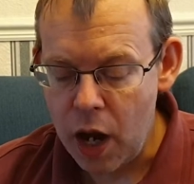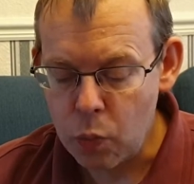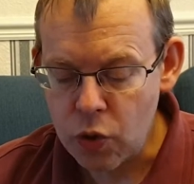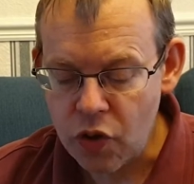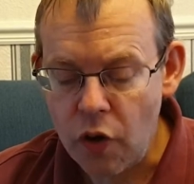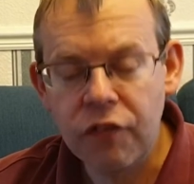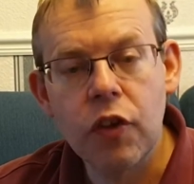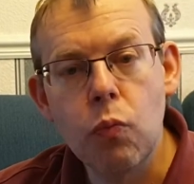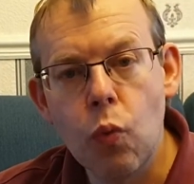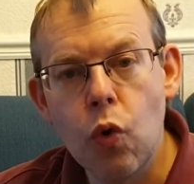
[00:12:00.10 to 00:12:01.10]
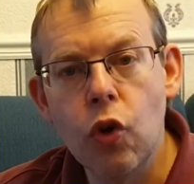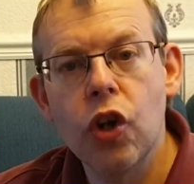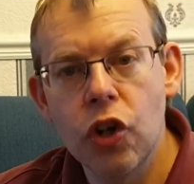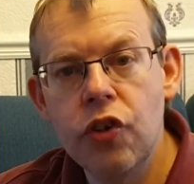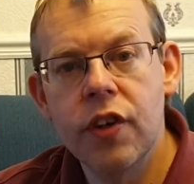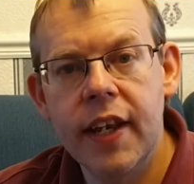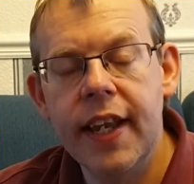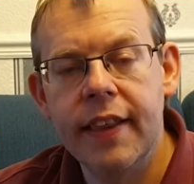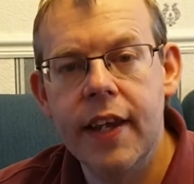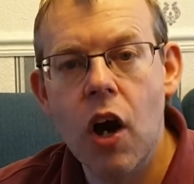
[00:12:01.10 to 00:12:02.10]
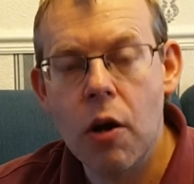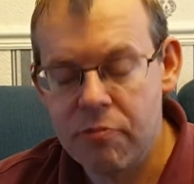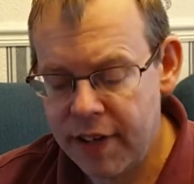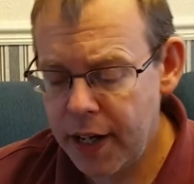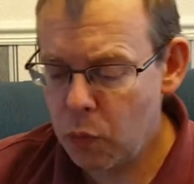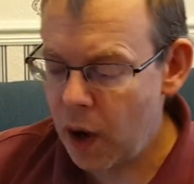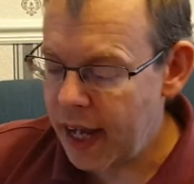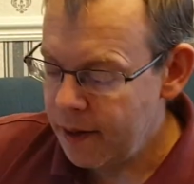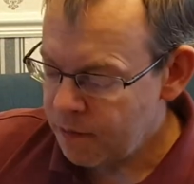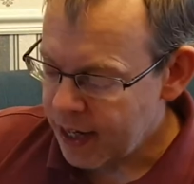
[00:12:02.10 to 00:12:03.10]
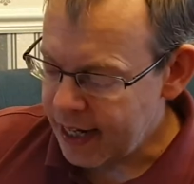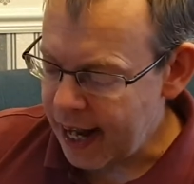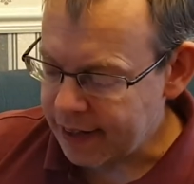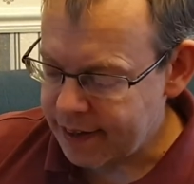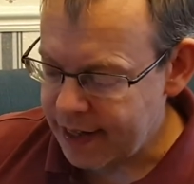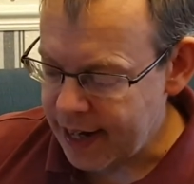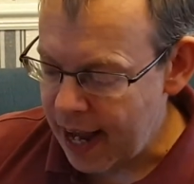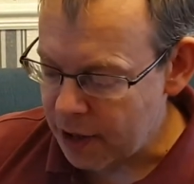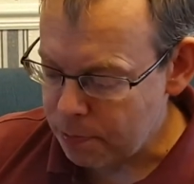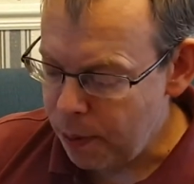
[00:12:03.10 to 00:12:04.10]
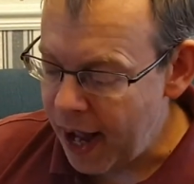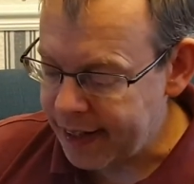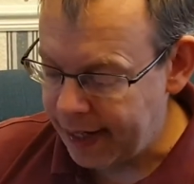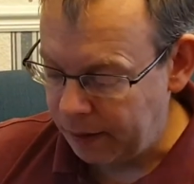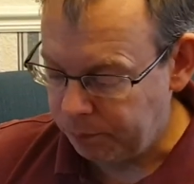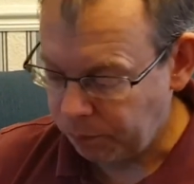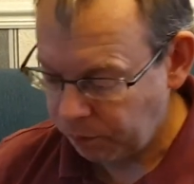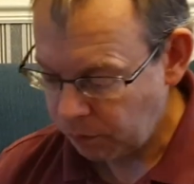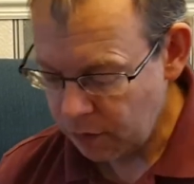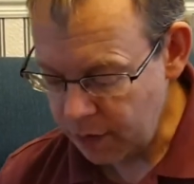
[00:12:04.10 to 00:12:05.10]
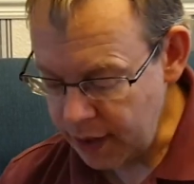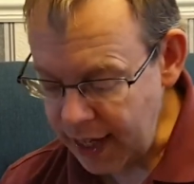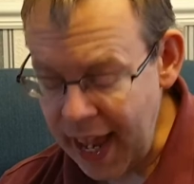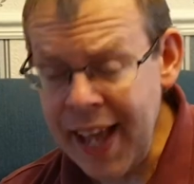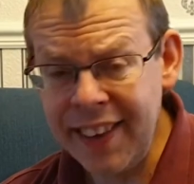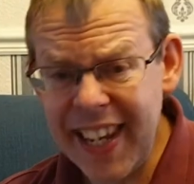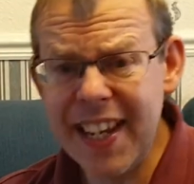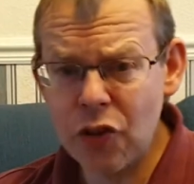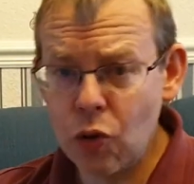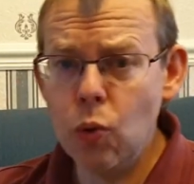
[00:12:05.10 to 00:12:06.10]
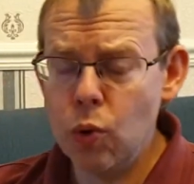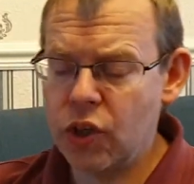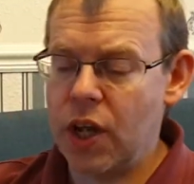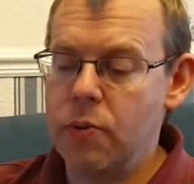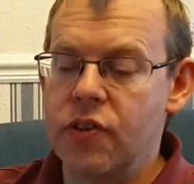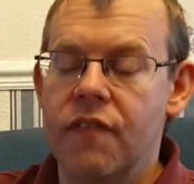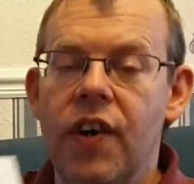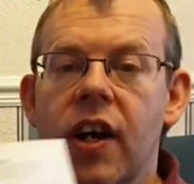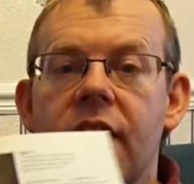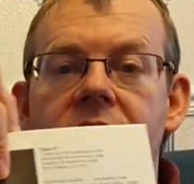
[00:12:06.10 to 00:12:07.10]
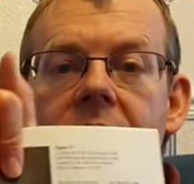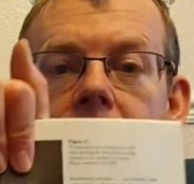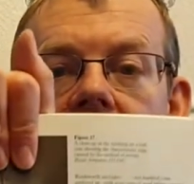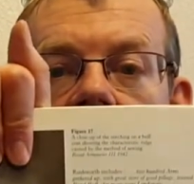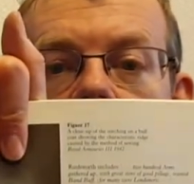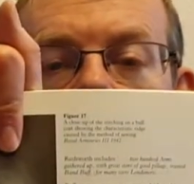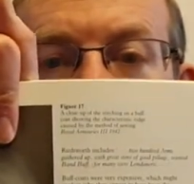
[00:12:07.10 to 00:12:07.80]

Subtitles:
was often worn underneath the armour. And in a way, it acted as padding. And these also survived. There we go.